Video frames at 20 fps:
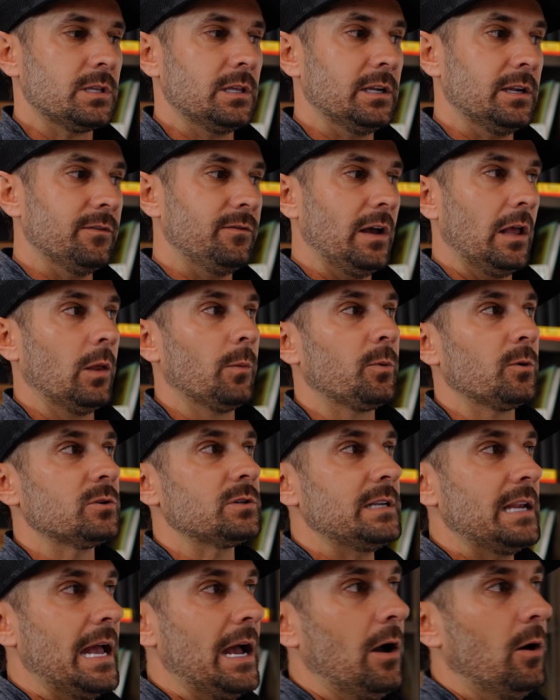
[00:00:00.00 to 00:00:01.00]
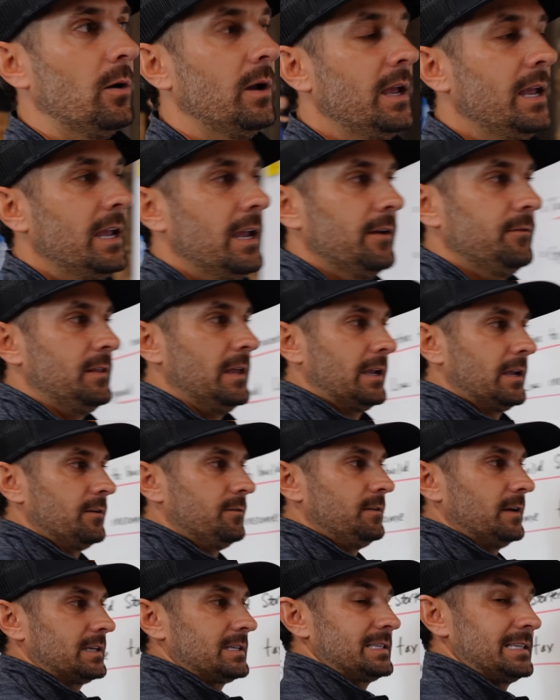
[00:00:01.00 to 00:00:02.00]
The developers now, if they could
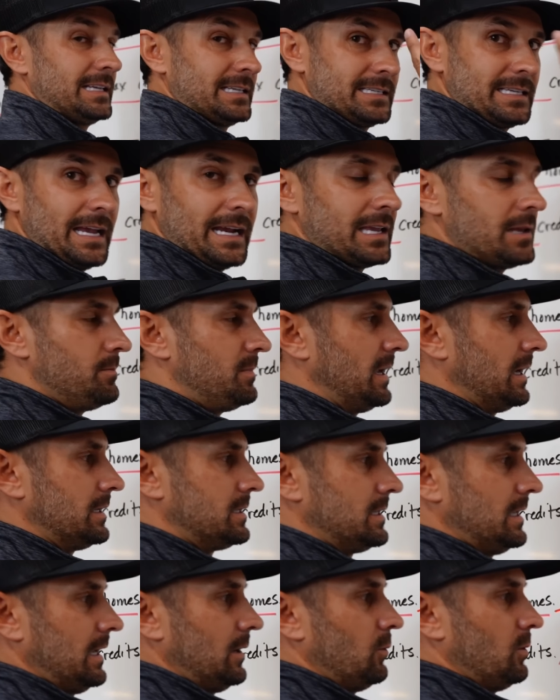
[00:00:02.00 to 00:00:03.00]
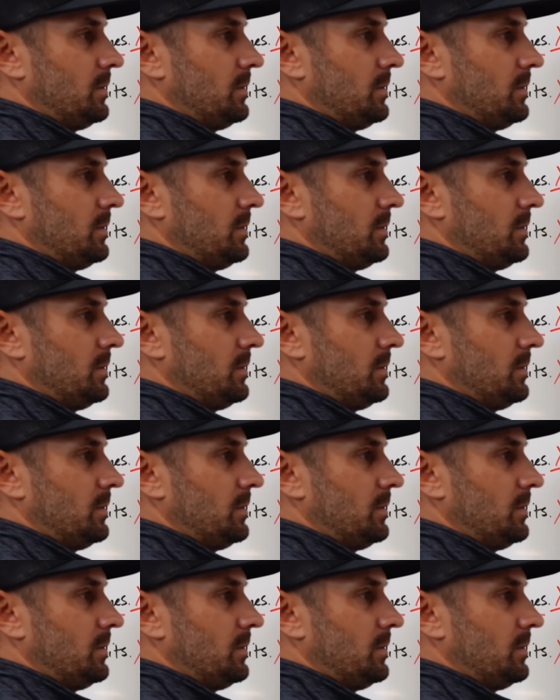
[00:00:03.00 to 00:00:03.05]
fix the second biggest thing,